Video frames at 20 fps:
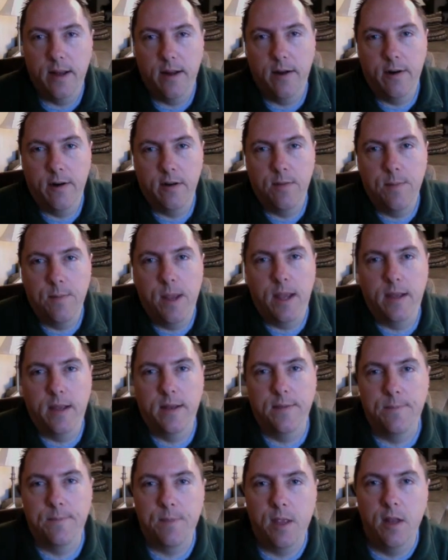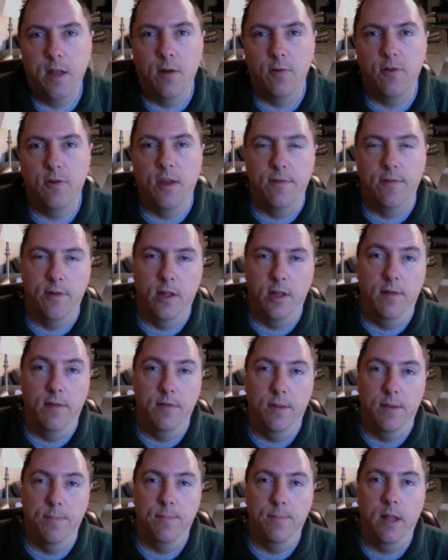to make several of
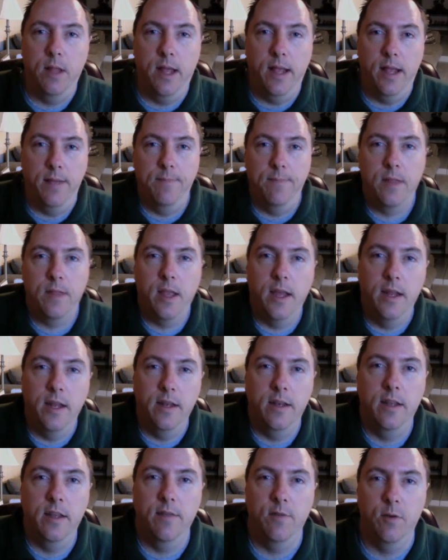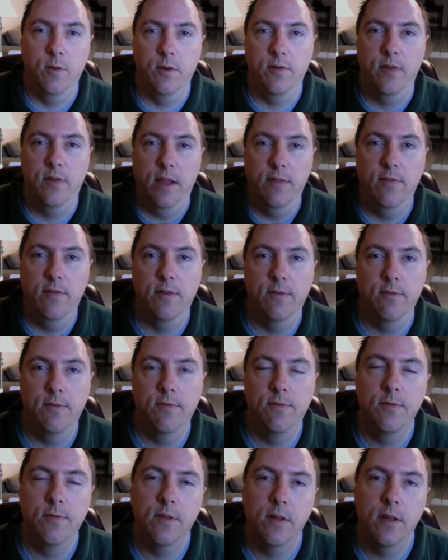them play and give you a sense
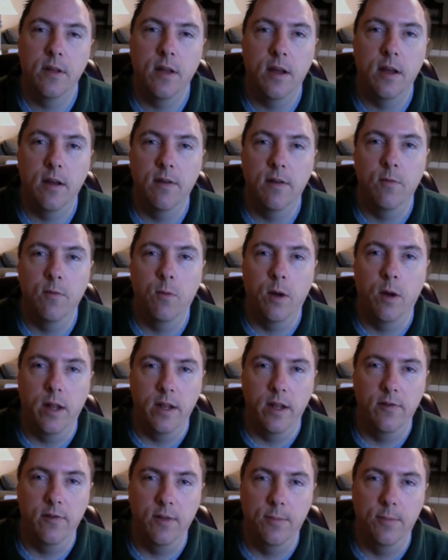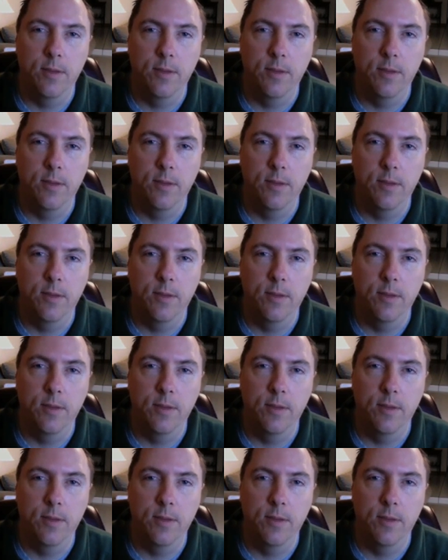of of what it is that